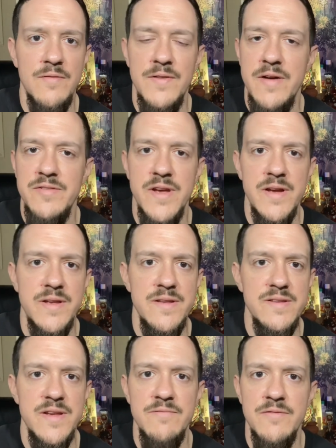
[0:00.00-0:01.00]
five
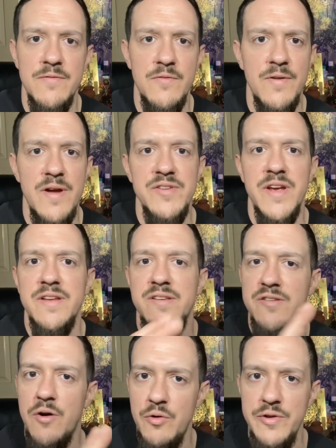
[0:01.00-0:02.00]
seconds, in for five seconds,
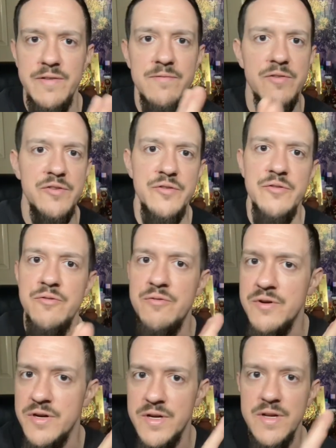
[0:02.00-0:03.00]
and holding for two
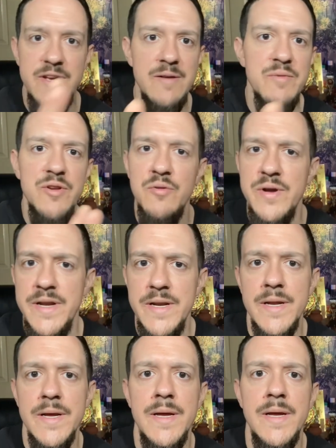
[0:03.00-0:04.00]
in
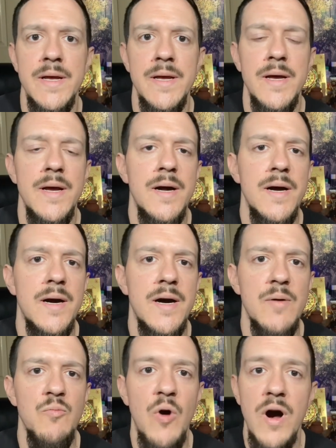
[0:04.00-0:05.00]
between,
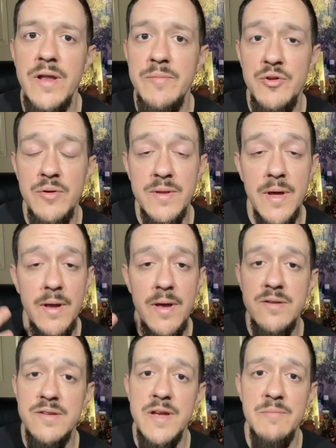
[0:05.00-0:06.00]
um, while I'm doing that
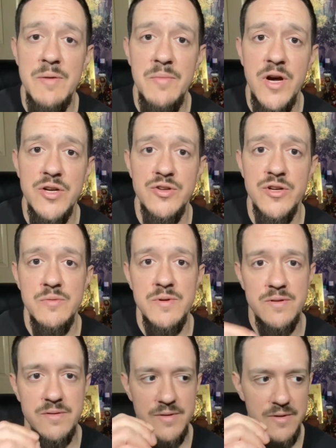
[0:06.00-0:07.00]
and saying my mantra
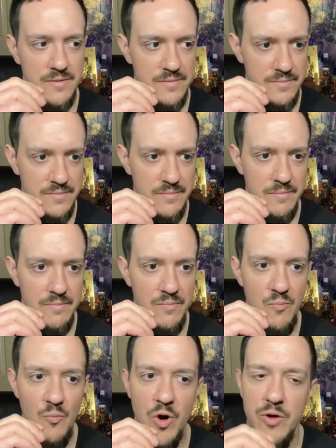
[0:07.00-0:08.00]
with you know,
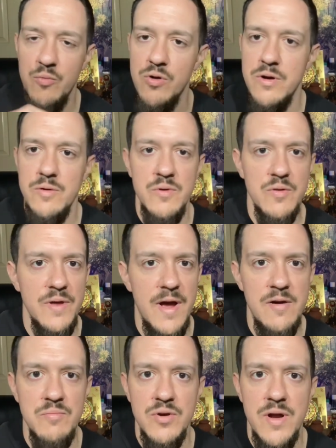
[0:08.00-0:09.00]
one word with
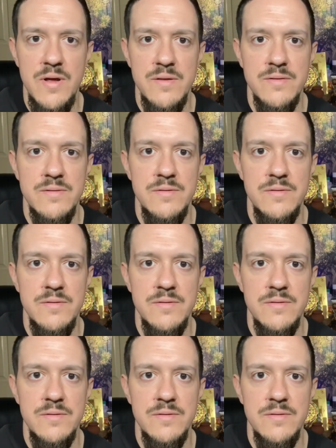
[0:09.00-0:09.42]
out breath,